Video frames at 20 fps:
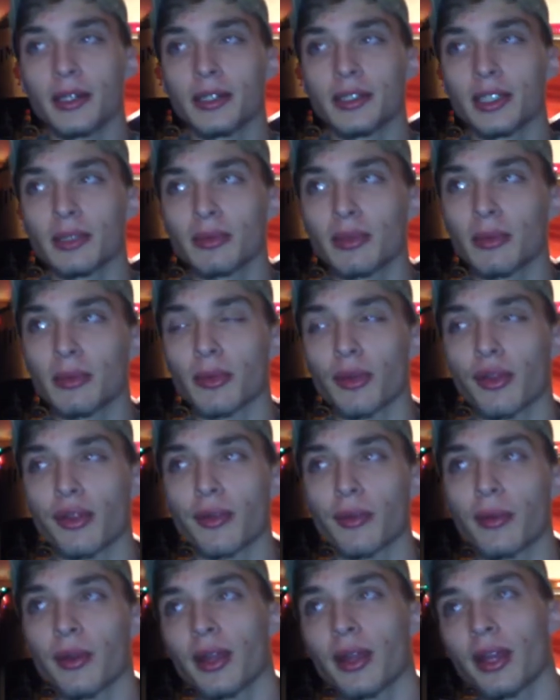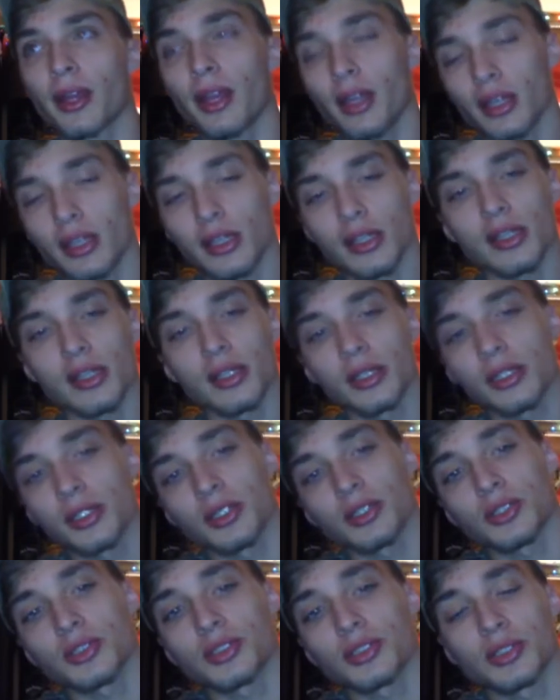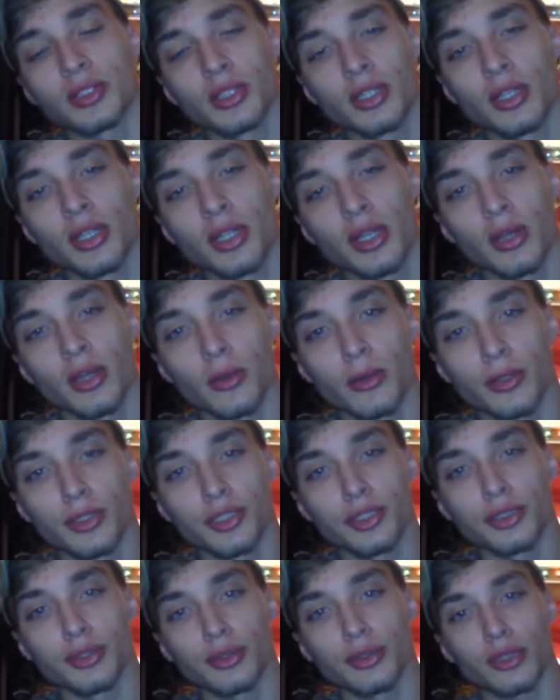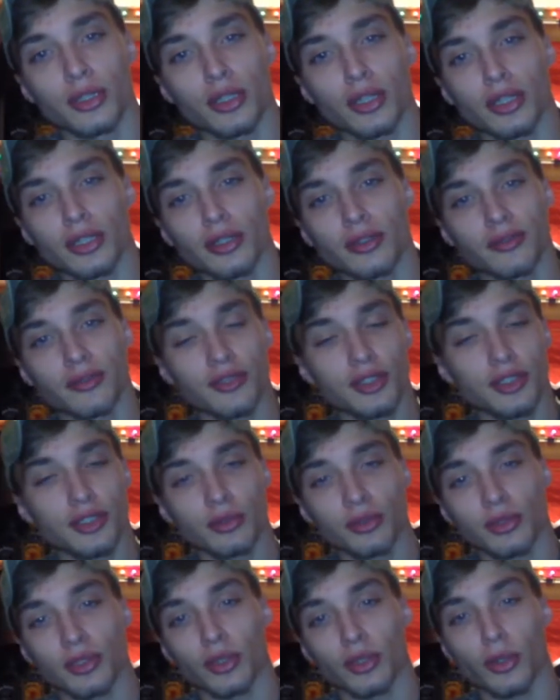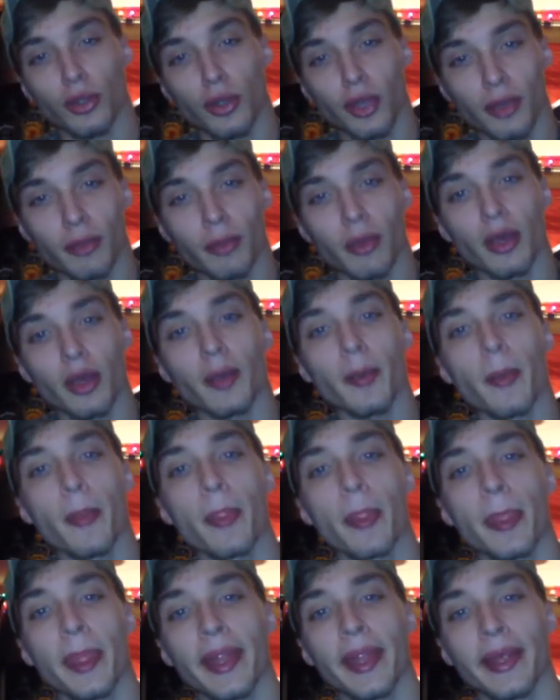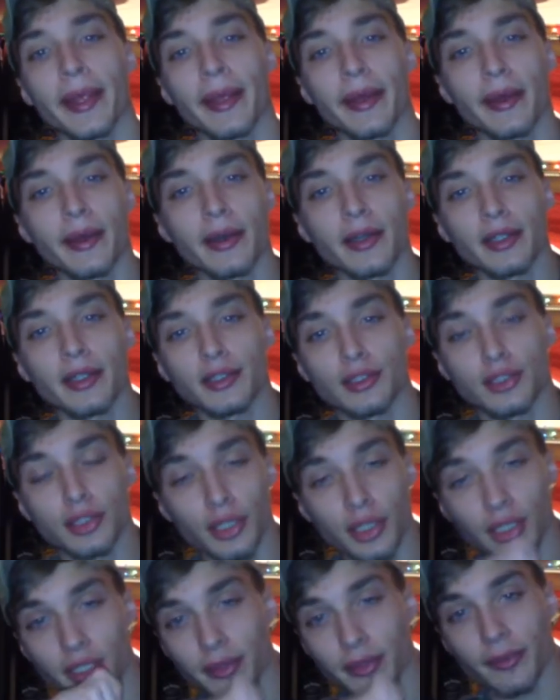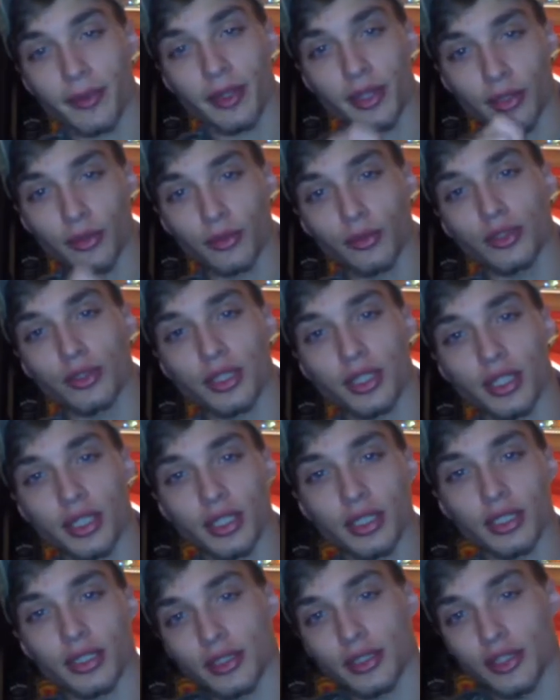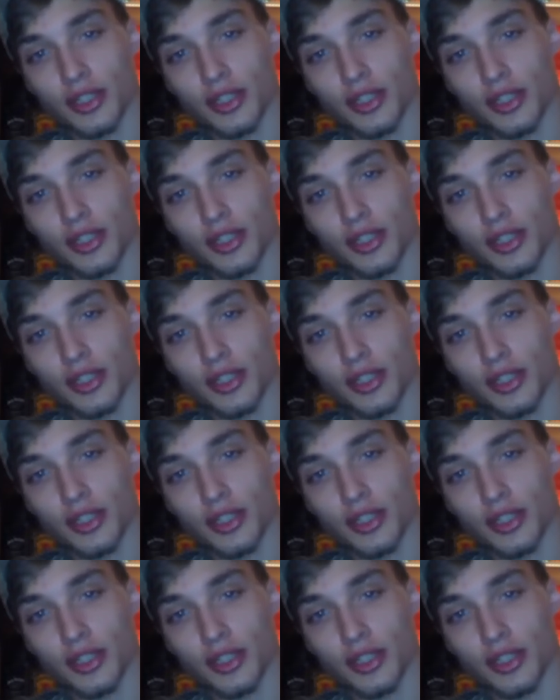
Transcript: Tip number 3 is when you are fishing with a crankbait, jerk it like you would a